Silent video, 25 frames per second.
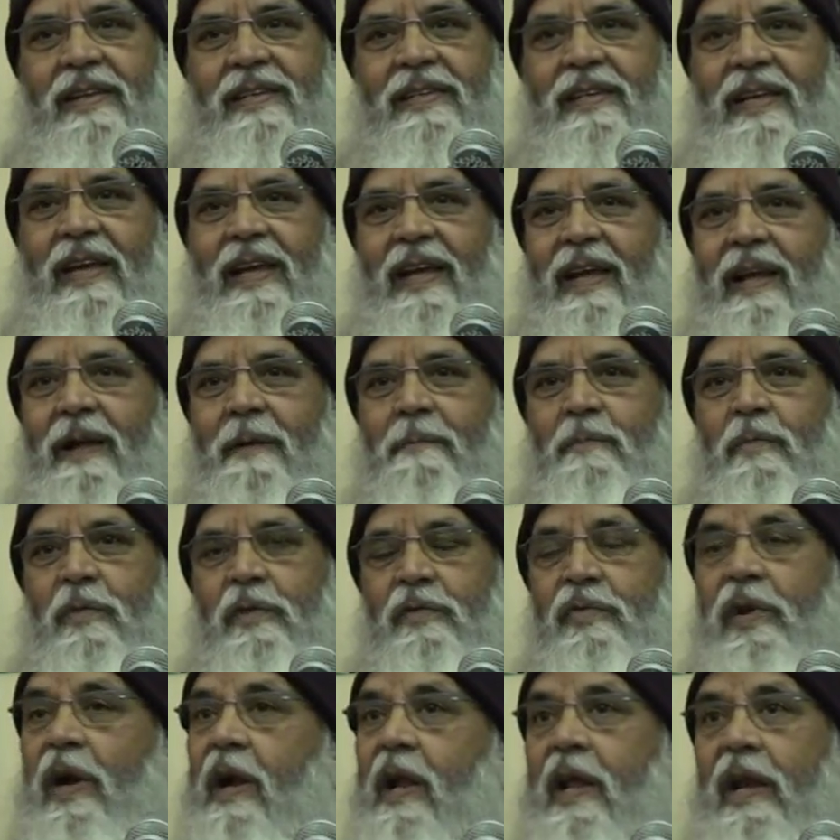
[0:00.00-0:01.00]
See,
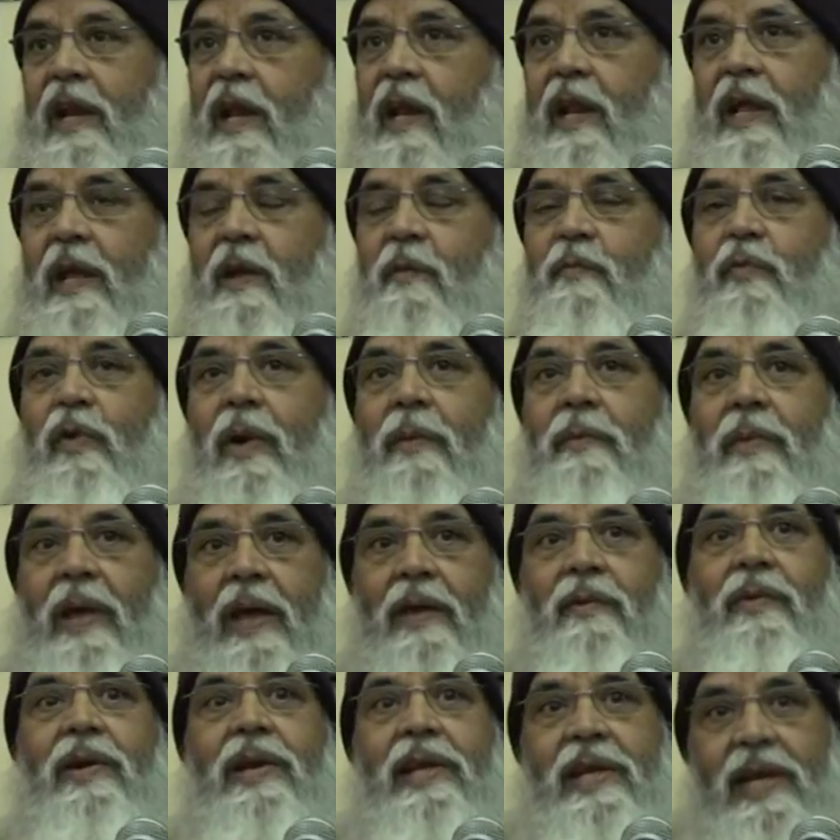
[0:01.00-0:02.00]
suddenly from
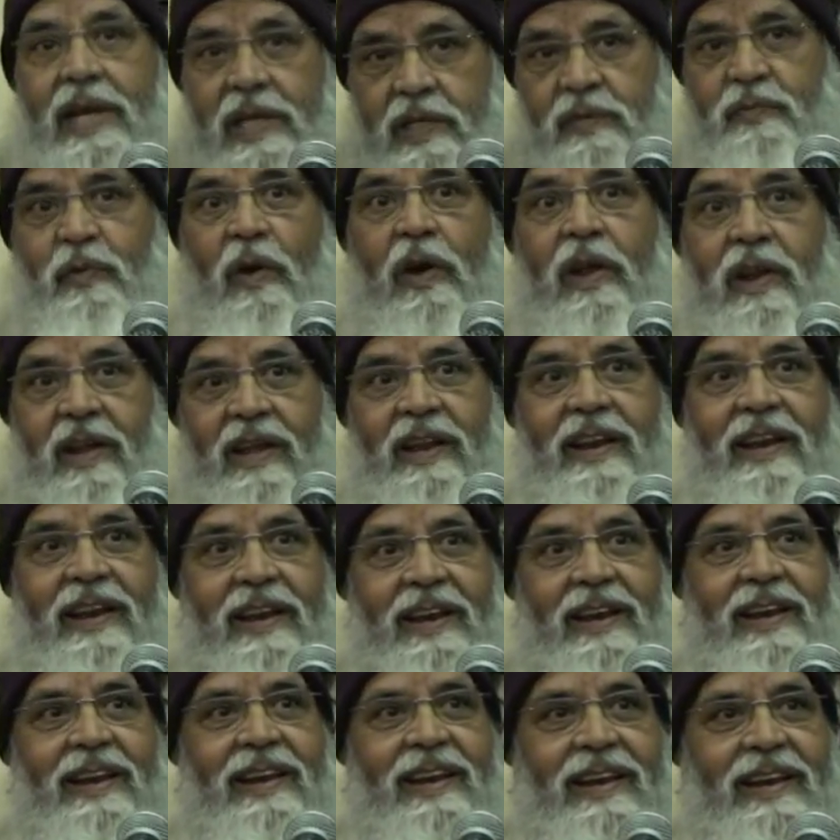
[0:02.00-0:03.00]
heaven he has fallen.
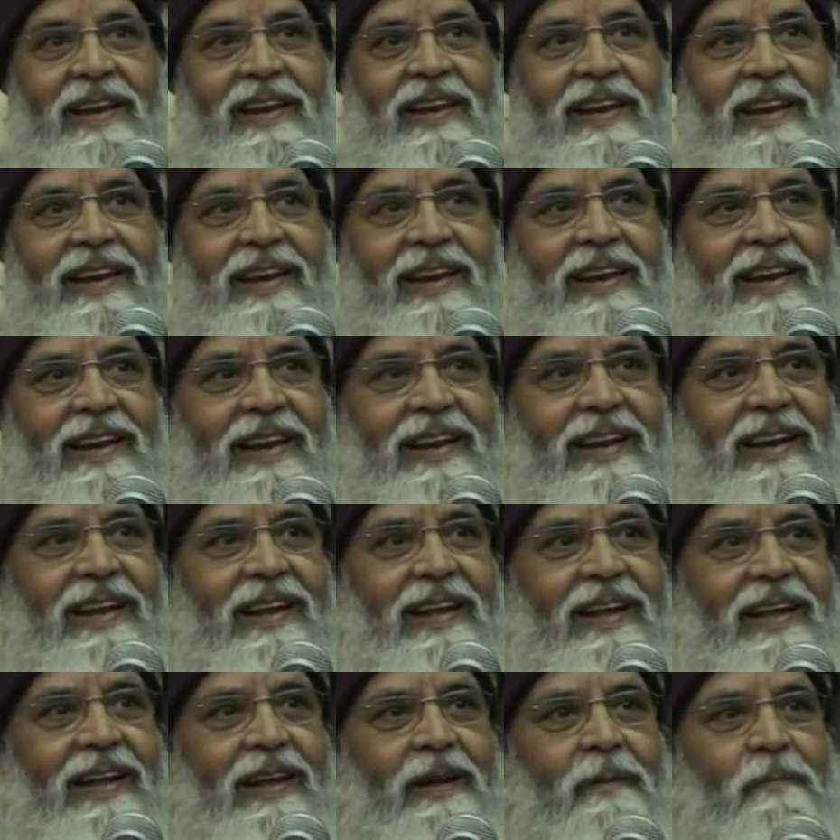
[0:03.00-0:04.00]

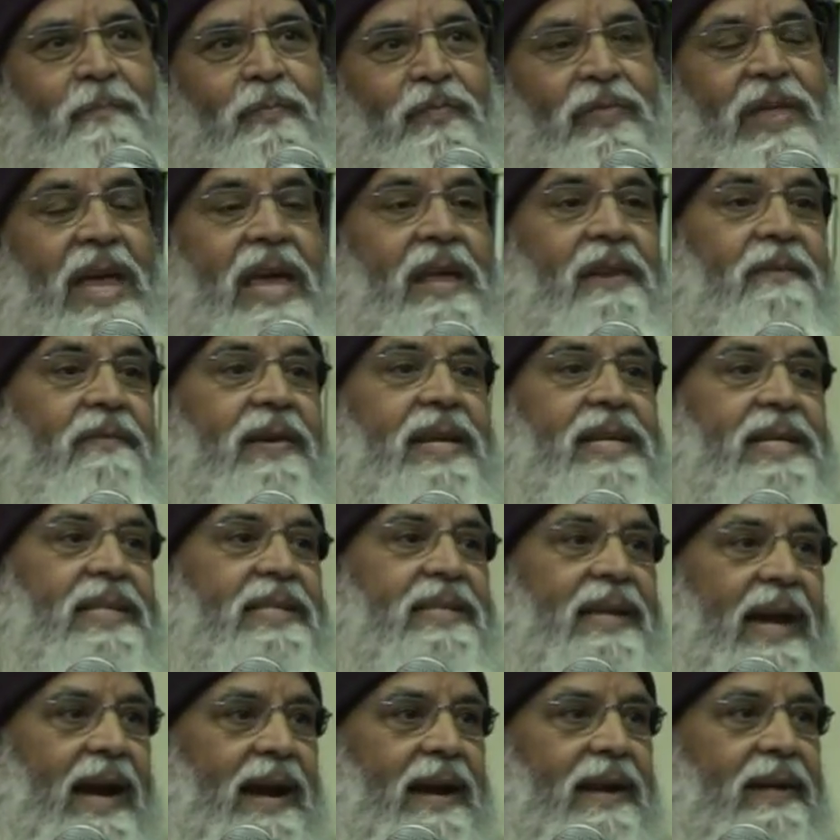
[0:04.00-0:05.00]
Then we
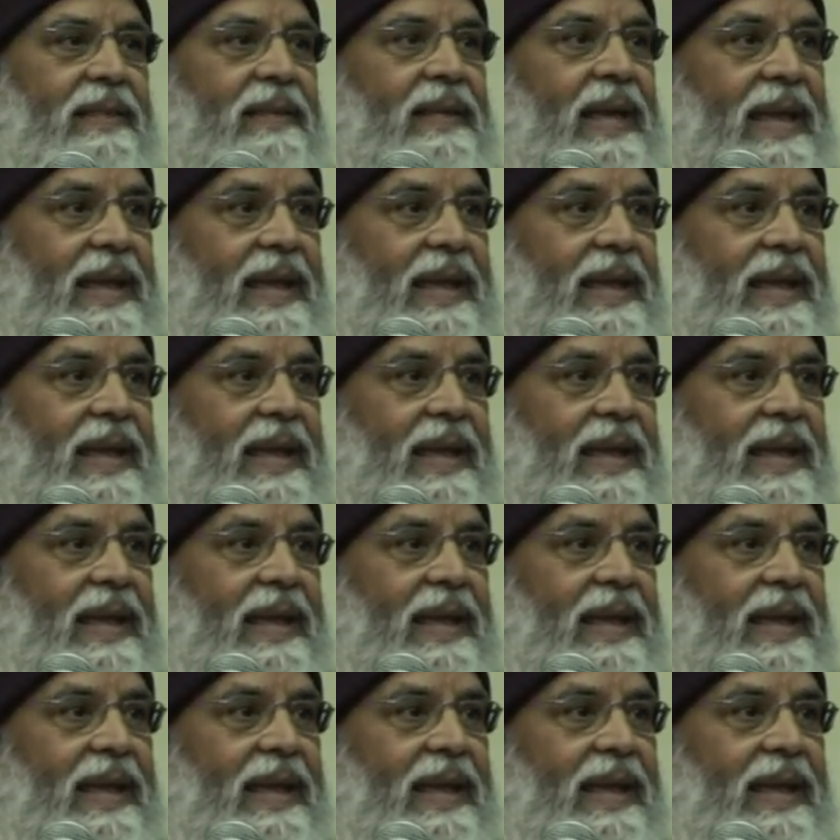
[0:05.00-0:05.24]
start